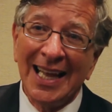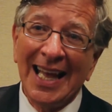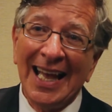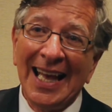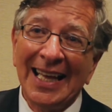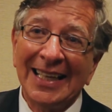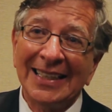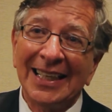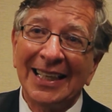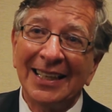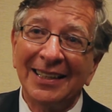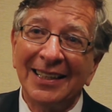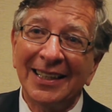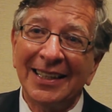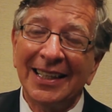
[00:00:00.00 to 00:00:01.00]
And I
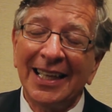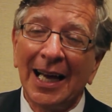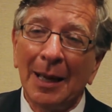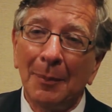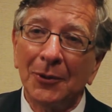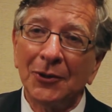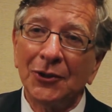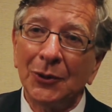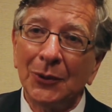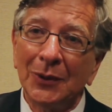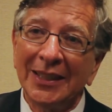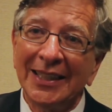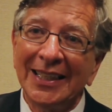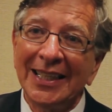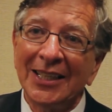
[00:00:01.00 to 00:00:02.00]
think the
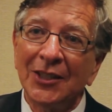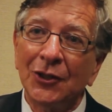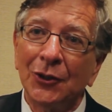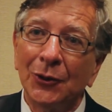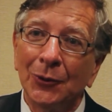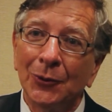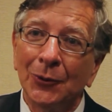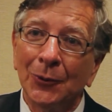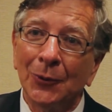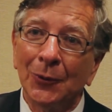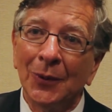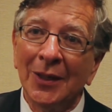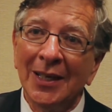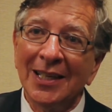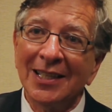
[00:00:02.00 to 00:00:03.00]
opportunity
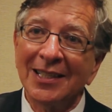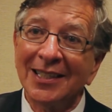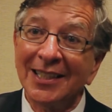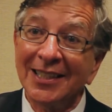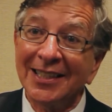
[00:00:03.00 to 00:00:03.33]
to sit